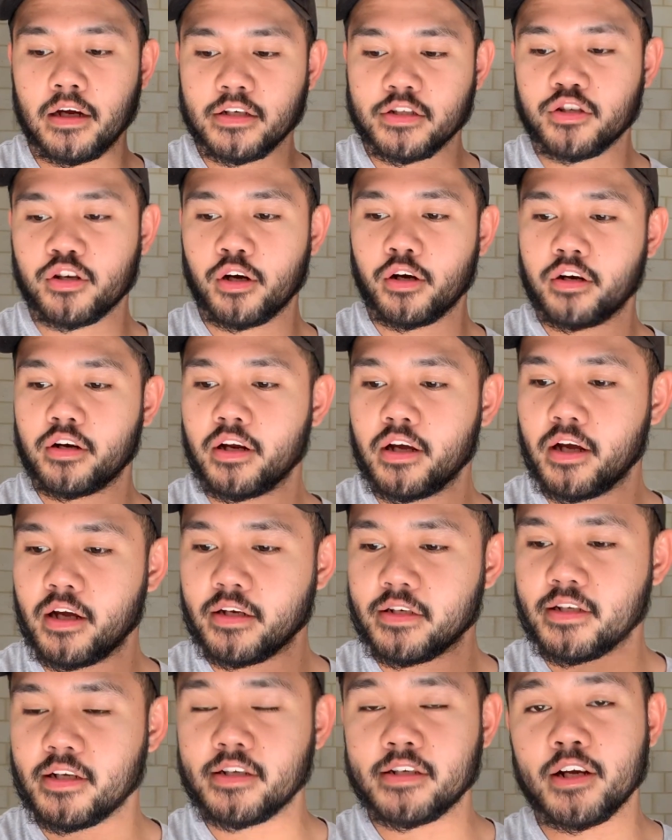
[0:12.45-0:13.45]
I just got a
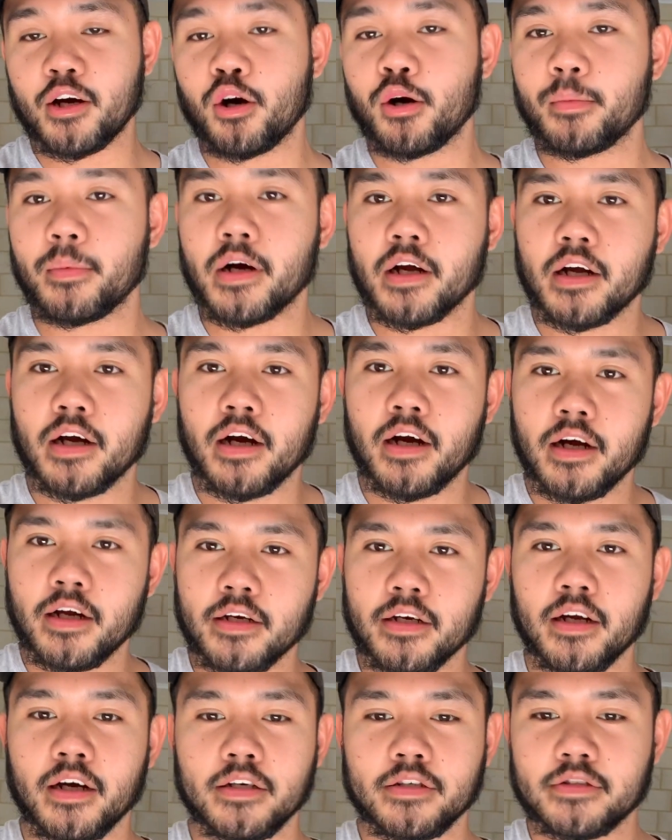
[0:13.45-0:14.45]
detail on my car
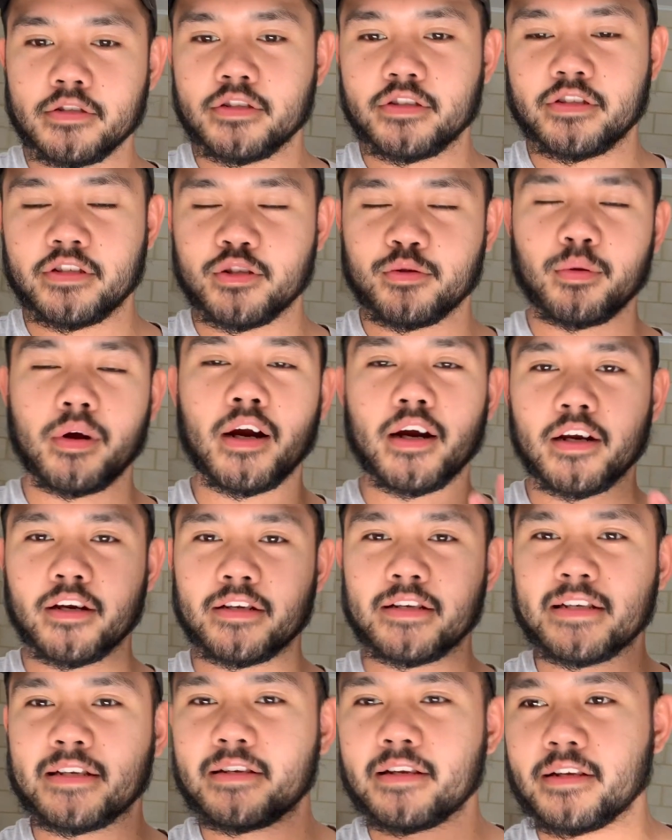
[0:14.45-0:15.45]
and I just want
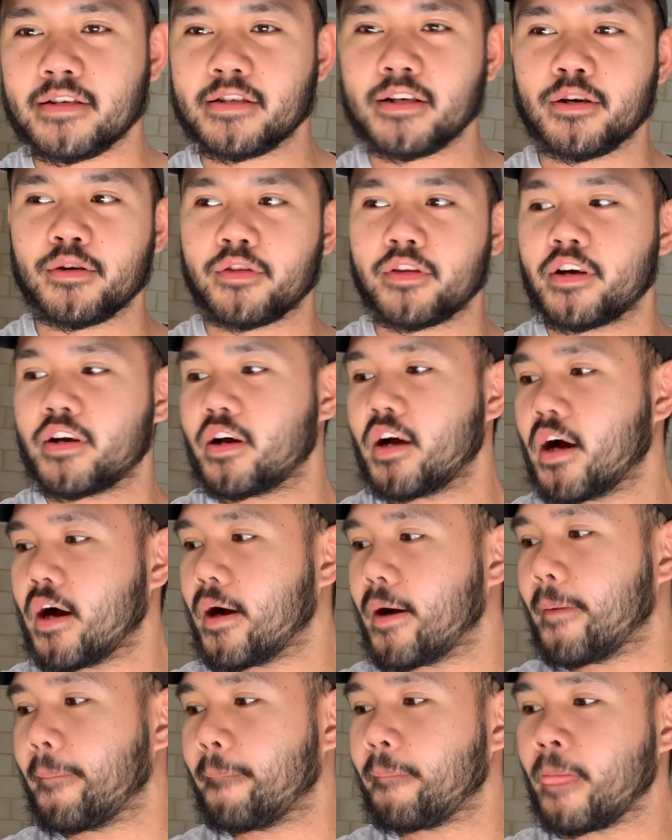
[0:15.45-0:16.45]
to detail
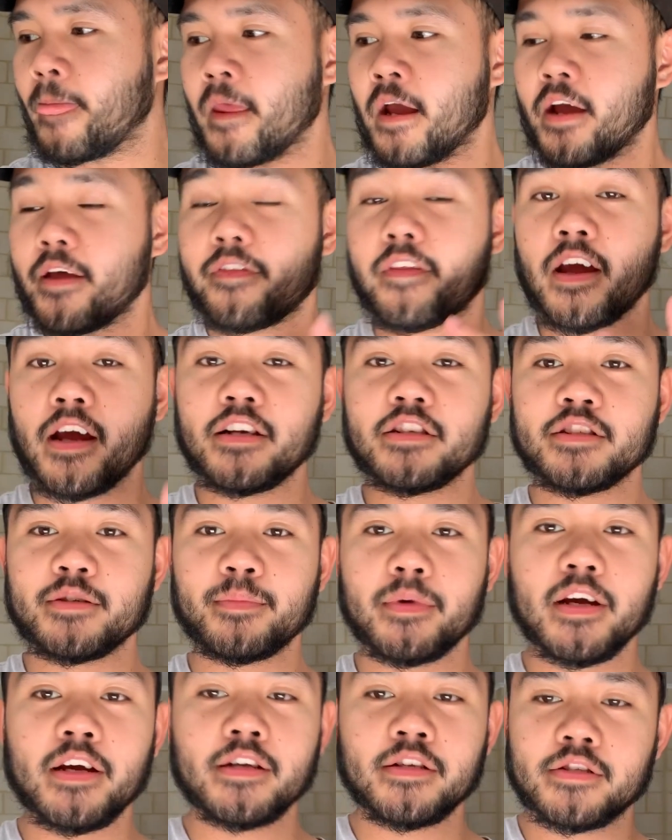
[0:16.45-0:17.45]
the
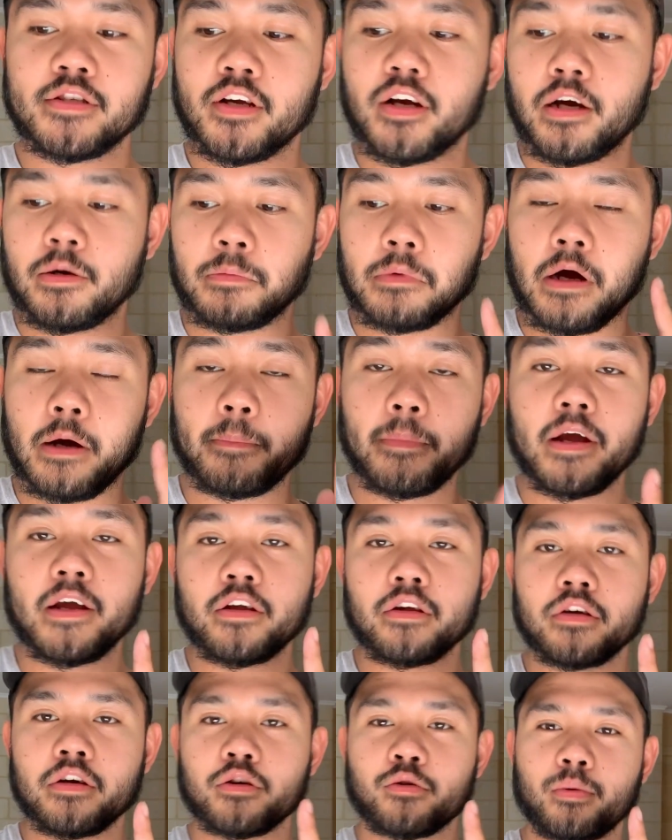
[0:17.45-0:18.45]
engine bay. So I'll
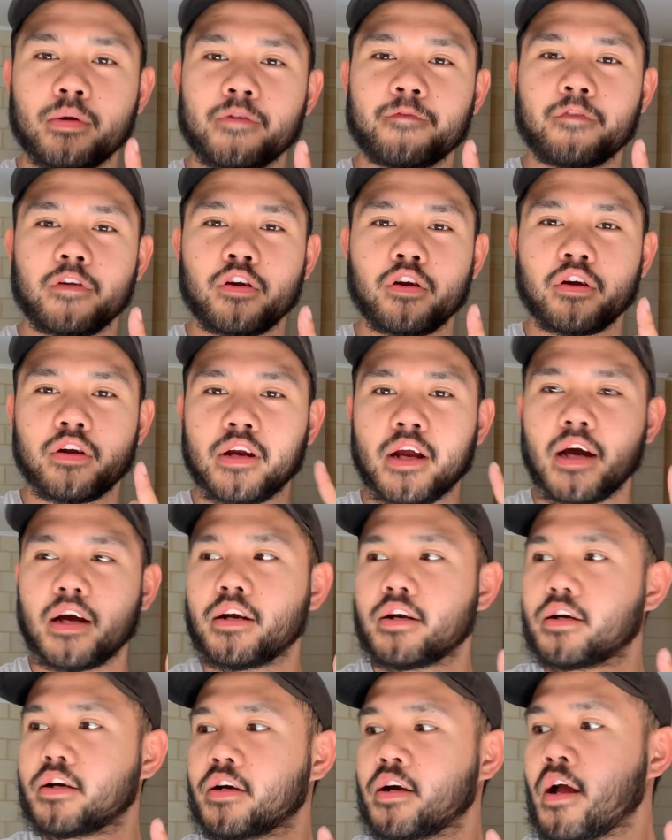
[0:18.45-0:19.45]
make a quick video on
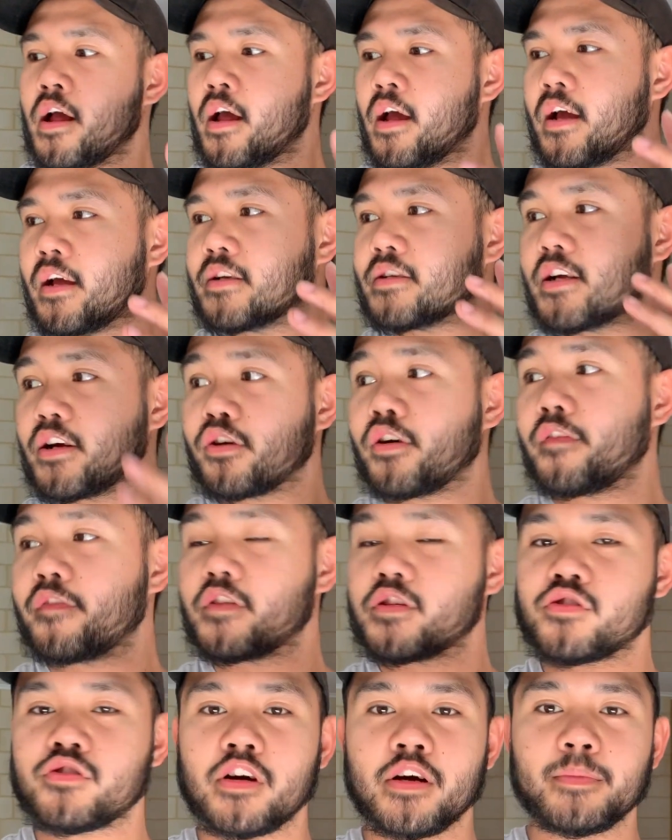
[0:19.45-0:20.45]
how to take off
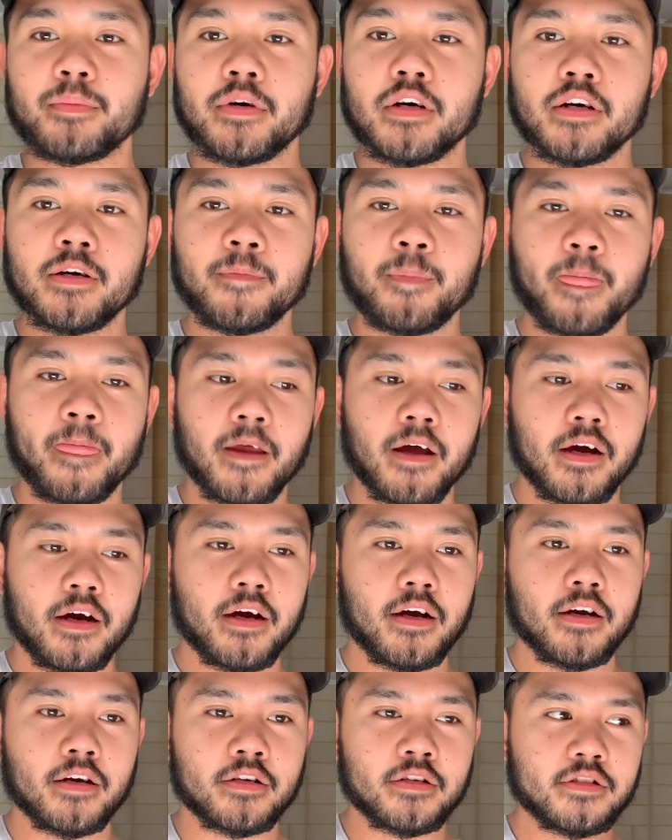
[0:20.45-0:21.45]
the strut bar
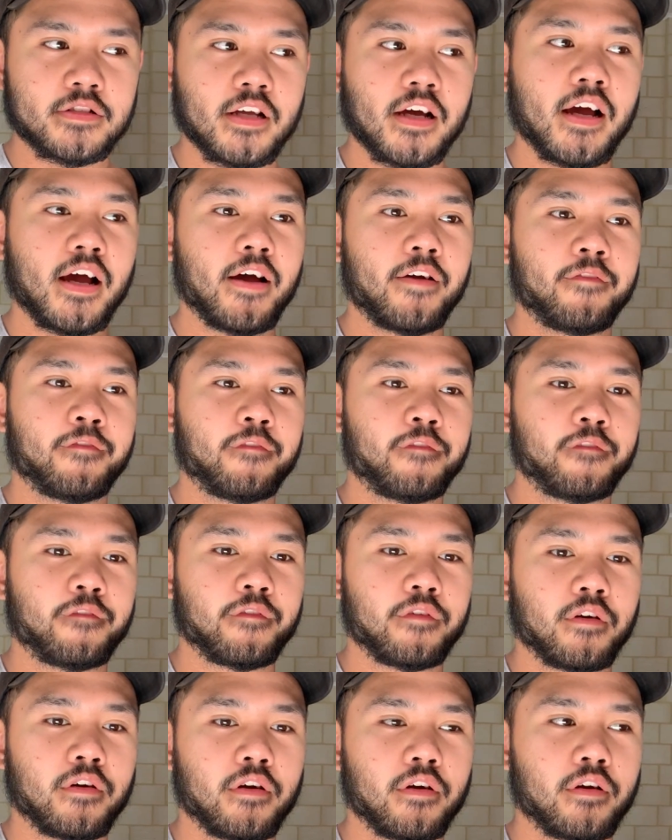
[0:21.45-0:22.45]
because I have
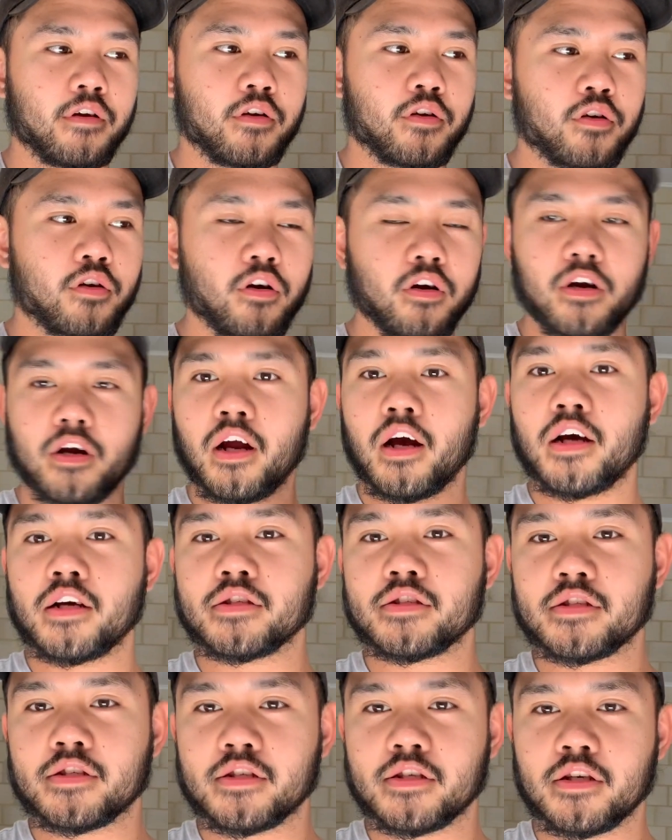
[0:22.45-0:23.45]
gotten
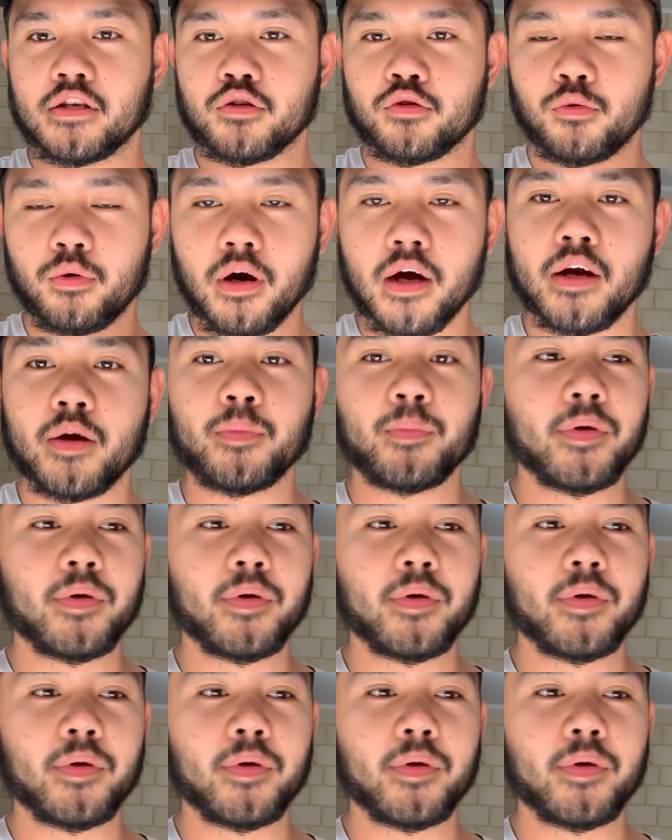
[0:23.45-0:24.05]
asked quite a